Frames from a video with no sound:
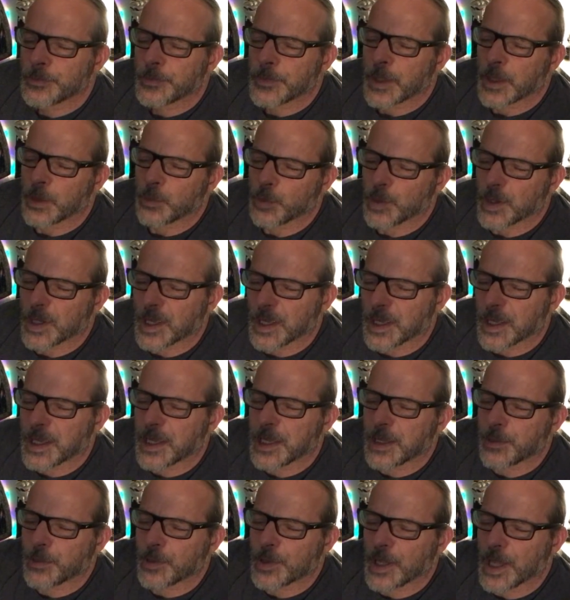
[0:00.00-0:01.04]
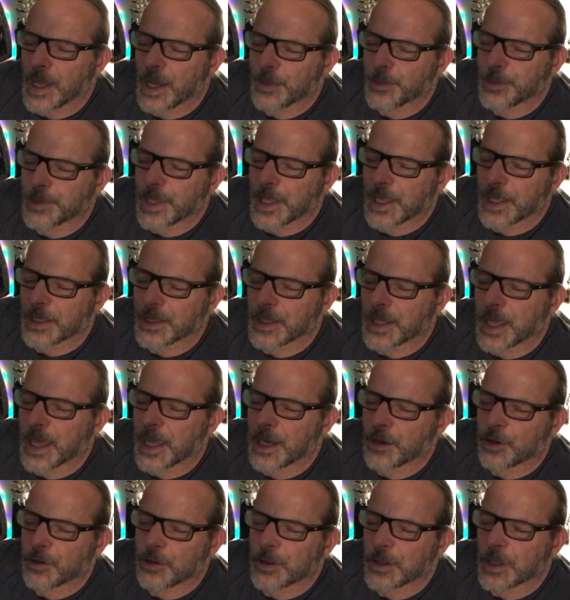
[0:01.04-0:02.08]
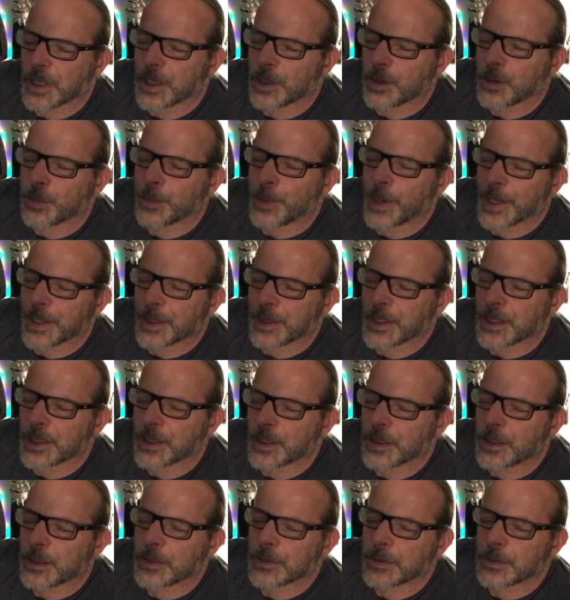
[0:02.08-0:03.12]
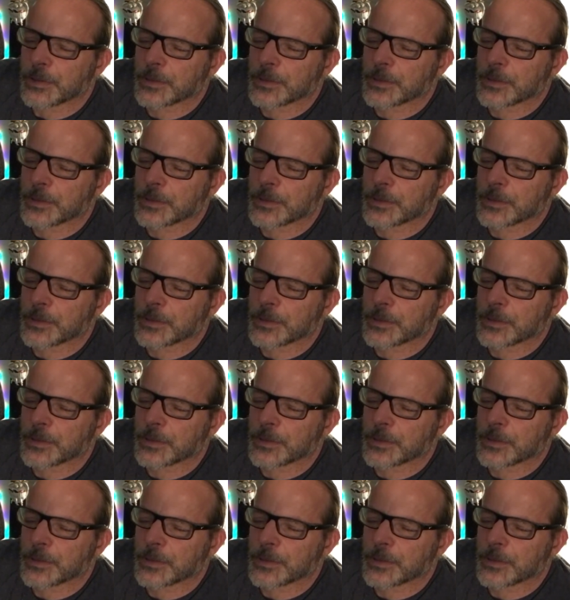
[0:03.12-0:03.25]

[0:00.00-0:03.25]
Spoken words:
And we can keep climbing that ladder little by little.